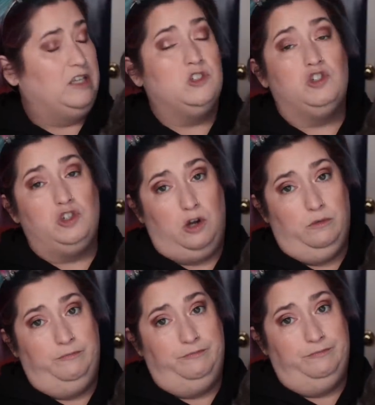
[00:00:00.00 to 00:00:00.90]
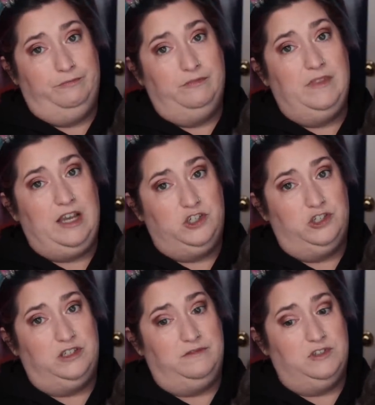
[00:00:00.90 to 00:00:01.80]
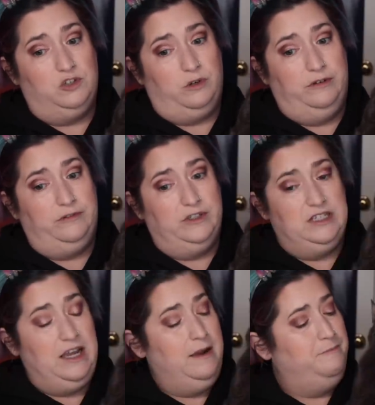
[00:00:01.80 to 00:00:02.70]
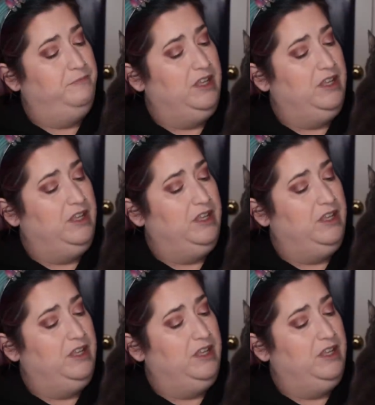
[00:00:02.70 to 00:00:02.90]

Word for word: So, that's your Ziva story for the day.